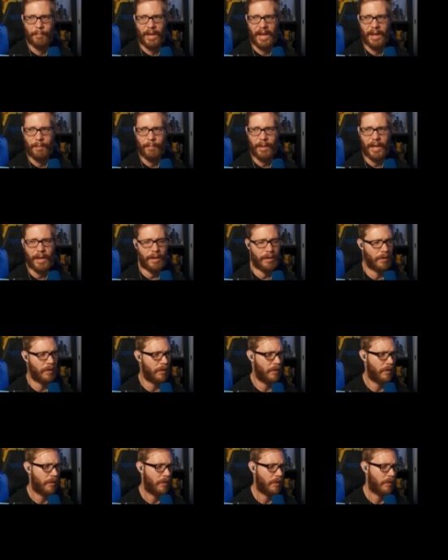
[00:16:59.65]
Banban?
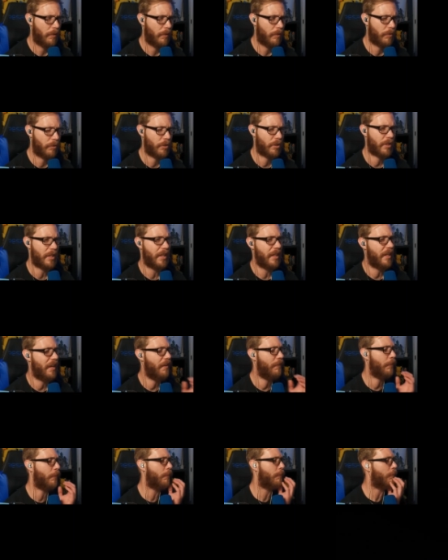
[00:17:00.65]
Or just an
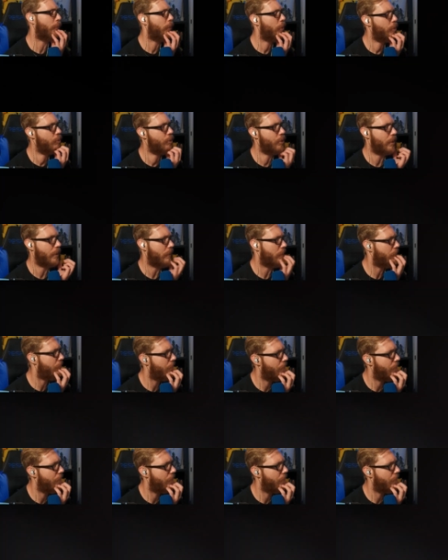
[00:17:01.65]
evil version?